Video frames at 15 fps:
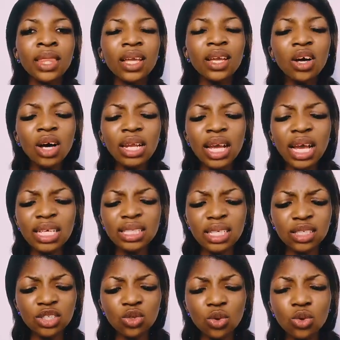God has a
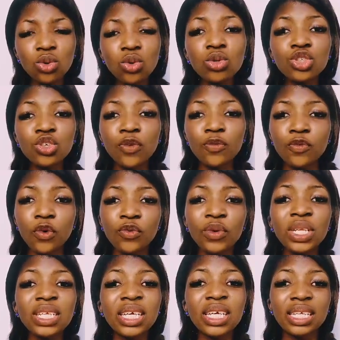solution for
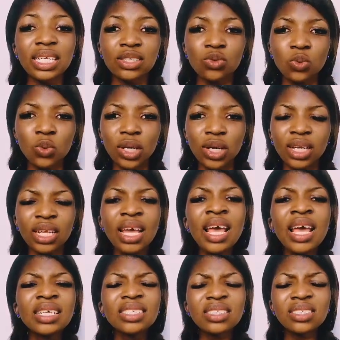it in His Word.
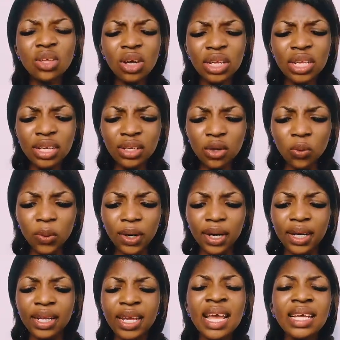Study the
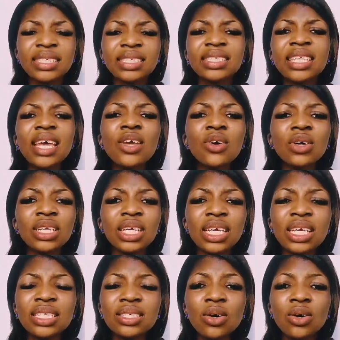Word. Stay on
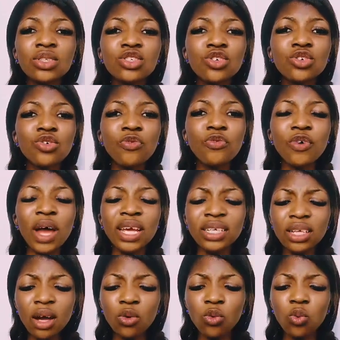it until you
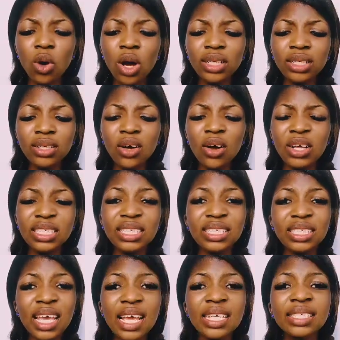find out what God
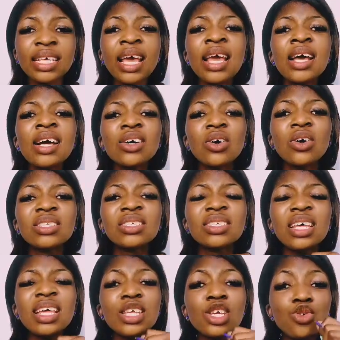says
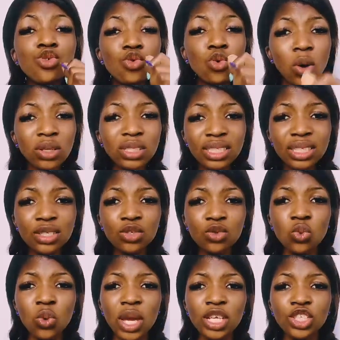concerning your
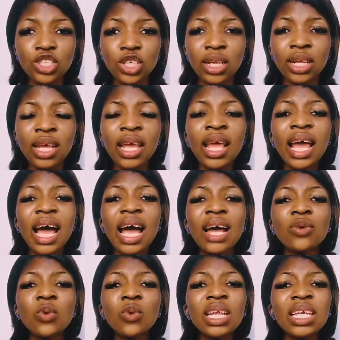situation
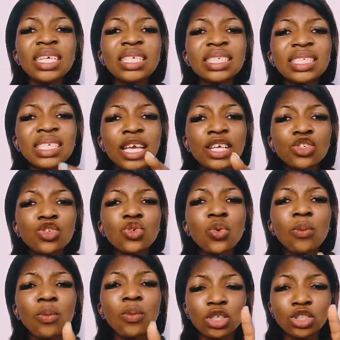and what He says you
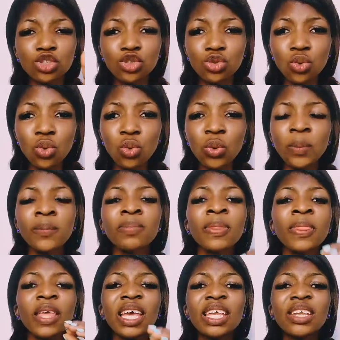must do
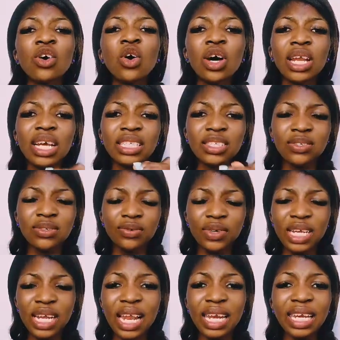in order to
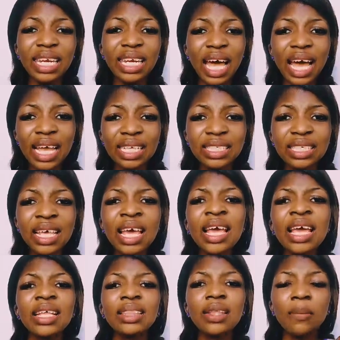realize
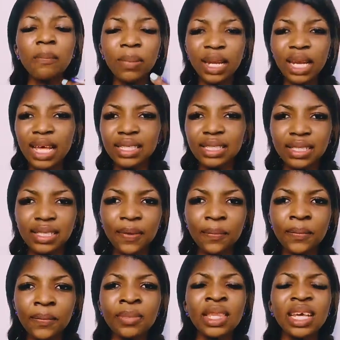the blessing.
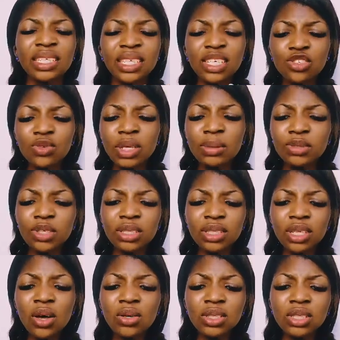The scripture
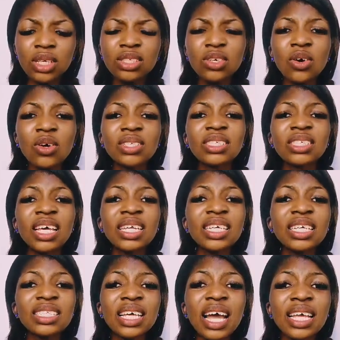tells us
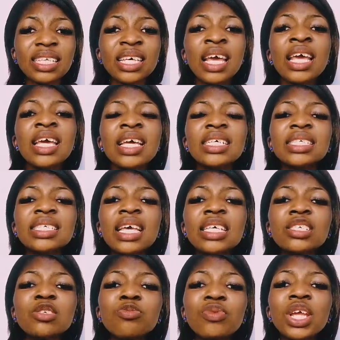concerning tithe, it
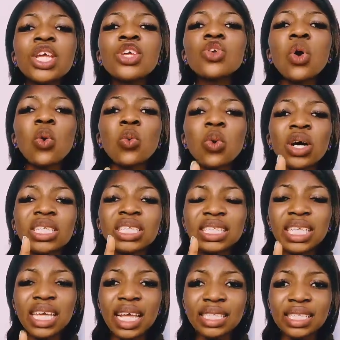says, bring your
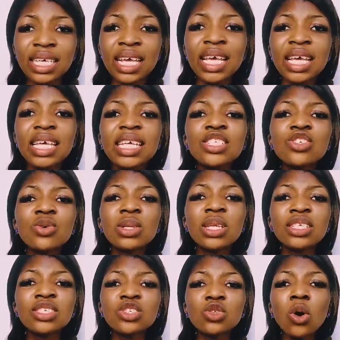1/10 into the
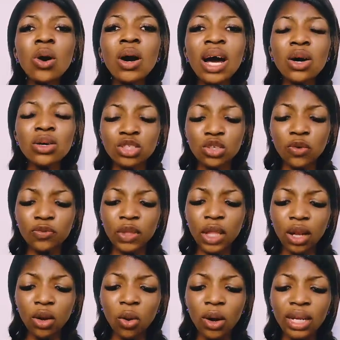storehouse of the
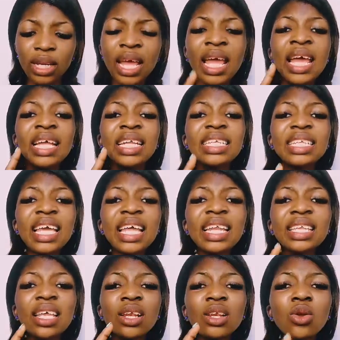Lord,
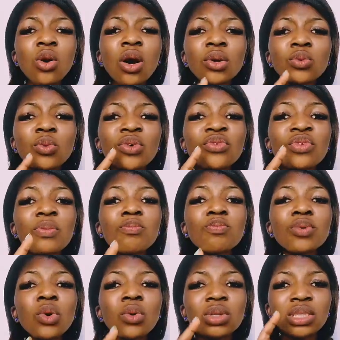then the Lord will
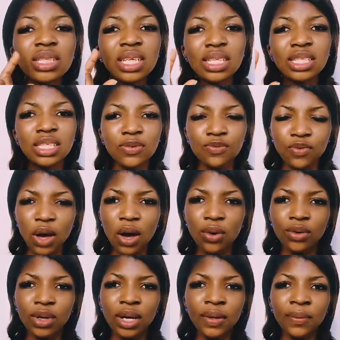rebuke the
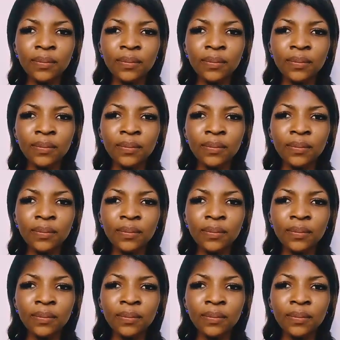devourer.